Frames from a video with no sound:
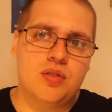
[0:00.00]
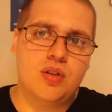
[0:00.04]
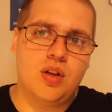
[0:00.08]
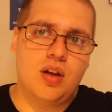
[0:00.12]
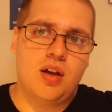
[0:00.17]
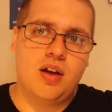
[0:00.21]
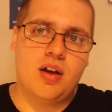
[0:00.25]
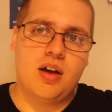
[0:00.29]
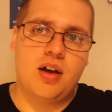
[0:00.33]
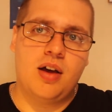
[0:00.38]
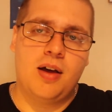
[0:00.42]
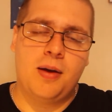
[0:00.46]

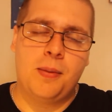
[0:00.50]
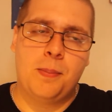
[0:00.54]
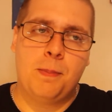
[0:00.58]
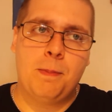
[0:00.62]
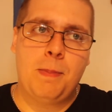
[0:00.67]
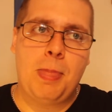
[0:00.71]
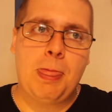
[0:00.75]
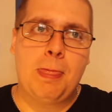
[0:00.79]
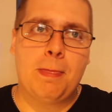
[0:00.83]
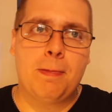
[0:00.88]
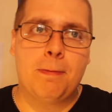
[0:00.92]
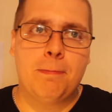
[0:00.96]

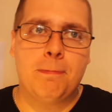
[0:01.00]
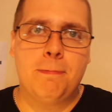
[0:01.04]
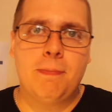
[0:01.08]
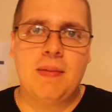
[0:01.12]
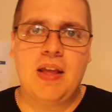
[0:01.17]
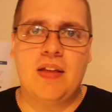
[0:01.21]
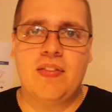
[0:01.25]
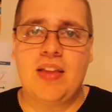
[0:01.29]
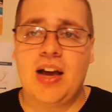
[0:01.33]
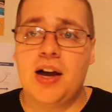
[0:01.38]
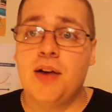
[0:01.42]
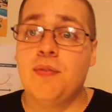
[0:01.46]

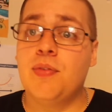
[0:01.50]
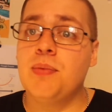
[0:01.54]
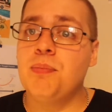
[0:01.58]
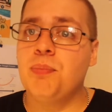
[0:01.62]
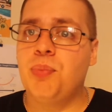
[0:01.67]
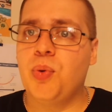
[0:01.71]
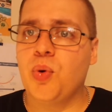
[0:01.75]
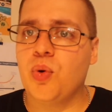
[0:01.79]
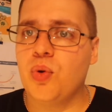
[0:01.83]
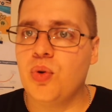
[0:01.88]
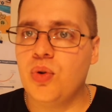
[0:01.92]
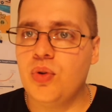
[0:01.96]
that I've
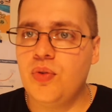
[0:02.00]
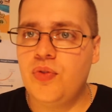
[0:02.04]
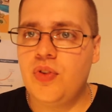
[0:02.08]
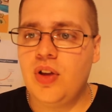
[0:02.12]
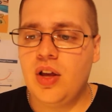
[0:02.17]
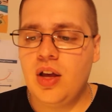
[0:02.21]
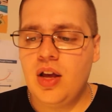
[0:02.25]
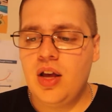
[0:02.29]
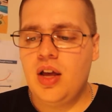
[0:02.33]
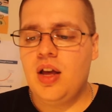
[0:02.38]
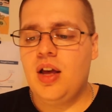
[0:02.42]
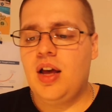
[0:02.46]
improved,
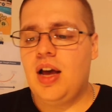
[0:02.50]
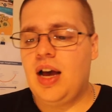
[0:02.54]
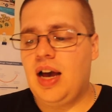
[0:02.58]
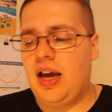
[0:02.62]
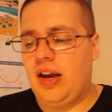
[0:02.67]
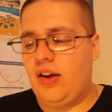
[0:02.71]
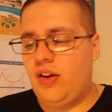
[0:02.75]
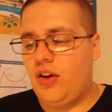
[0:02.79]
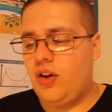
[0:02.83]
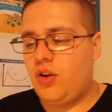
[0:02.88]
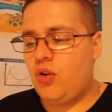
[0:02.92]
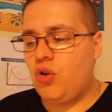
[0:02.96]
and
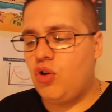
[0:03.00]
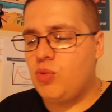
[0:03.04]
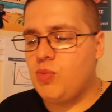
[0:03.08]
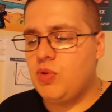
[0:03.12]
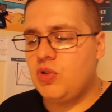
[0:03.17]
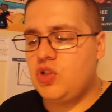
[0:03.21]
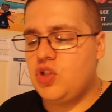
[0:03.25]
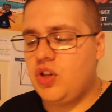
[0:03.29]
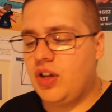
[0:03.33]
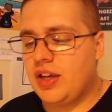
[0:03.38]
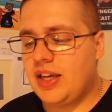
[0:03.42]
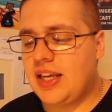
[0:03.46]
like
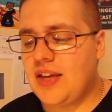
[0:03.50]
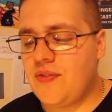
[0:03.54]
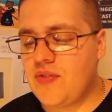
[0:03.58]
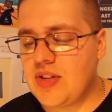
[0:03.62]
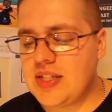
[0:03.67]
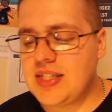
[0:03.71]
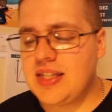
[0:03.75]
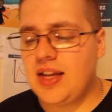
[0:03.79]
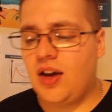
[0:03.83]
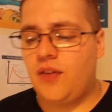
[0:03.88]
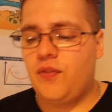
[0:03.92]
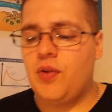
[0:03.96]
almost like give
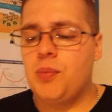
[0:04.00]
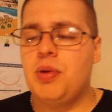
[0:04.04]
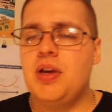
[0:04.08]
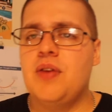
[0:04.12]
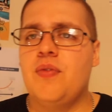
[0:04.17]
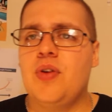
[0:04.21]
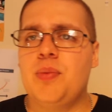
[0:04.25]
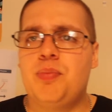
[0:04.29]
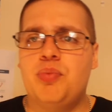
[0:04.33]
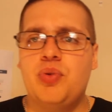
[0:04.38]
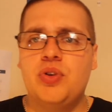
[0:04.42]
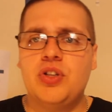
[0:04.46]
yourself a bit of
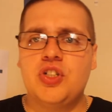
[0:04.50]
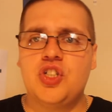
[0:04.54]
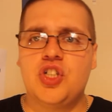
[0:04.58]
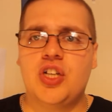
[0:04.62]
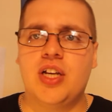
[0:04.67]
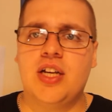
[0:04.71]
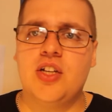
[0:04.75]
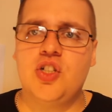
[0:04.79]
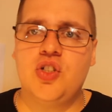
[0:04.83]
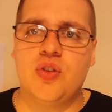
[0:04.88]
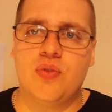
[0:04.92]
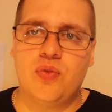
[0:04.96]

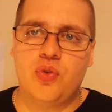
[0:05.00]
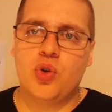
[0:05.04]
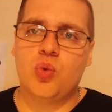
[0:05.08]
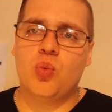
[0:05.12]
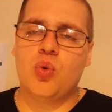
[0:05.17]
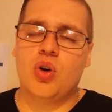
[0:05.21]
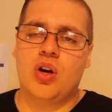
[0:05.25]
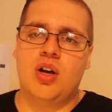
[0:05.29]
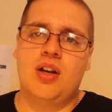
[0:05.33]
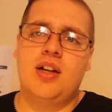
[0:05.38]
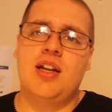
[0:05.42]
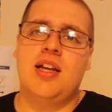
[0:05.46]
appreciation for the
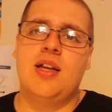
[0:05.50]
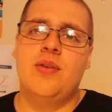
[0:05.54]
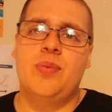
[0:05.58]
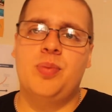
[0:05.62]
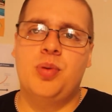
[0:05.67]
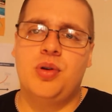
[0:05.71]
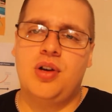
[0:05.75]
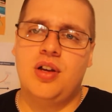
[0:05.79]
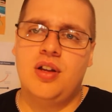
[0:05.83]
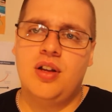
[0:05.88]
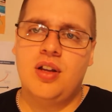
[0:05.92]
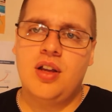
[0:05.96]
work that you've
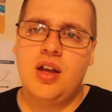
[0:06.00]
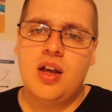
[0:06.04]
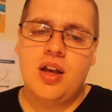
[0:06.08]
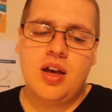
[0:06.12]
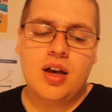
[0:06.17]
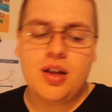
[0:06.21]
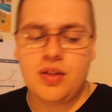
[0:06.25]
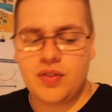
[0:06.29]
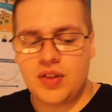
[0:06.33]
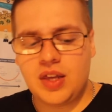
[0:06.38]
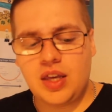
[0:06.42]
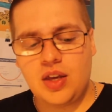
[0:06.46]
put in,
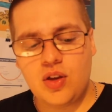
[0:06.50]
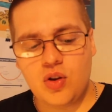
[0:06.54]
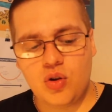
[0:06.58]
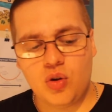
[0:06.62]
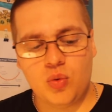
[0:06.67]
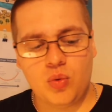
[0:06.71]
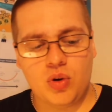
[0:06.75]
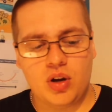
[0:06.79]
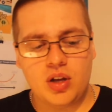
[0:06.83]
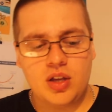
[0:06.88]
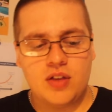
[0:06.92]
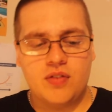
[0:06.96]
and think, you know
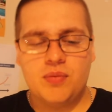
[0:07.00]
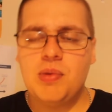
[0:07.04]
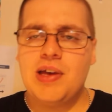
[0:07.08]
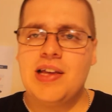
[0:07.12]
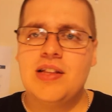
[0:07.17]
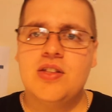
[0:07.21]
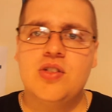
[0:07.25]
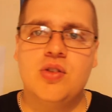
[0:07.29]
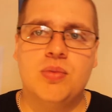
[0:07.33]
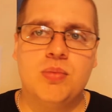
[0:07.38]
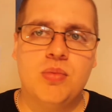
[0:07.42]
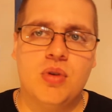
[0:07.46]
what, you've
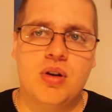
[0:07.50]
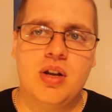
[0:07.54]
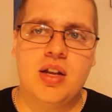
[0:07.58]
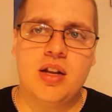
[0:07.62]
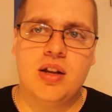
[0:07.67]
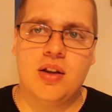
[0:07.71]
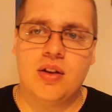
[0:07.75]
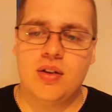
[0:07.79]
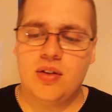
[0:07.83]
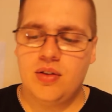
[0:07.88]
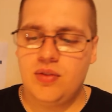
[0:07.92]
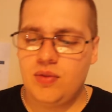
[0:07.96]
made some money
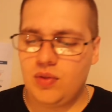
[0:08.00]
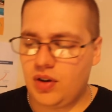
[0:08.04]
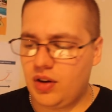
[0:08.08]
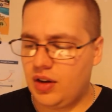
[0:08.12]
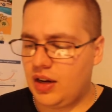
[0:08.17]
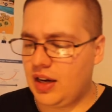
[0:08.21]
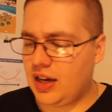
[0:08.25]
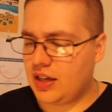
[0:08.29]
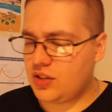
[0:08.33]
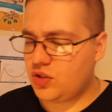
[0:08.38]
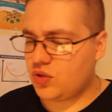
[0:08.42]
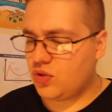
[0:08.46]
now, right?
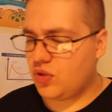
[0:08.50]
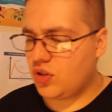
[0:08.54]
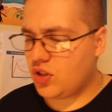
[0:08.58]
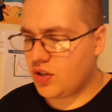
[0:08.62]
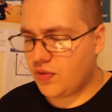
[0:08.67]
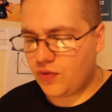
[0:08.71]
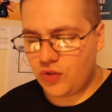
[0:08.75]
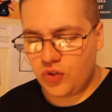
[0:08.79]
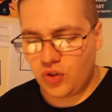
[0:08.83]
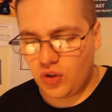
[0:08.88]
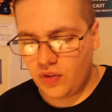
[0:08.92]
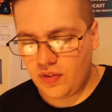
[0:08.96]
That's good,
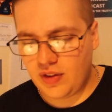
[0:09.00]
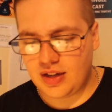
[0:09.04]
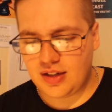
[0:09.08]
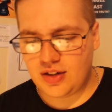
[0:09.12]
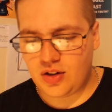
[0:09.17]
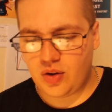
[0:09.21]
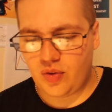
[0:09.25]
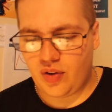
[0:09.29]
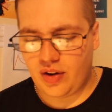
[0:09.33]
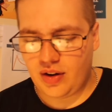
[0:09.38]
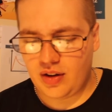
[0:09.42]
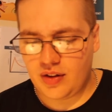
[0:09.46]
you've done that
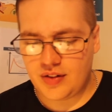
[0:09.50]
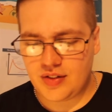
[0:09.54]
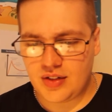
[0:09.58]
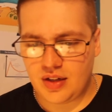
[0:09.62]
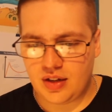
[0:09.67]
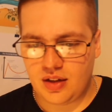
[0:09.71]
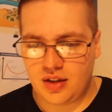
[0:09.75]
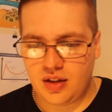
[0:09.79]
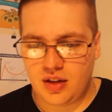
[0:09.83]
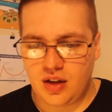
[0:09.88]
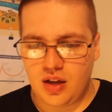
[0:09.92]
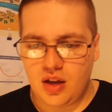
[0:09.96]
correct,
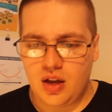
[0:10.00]
yeah.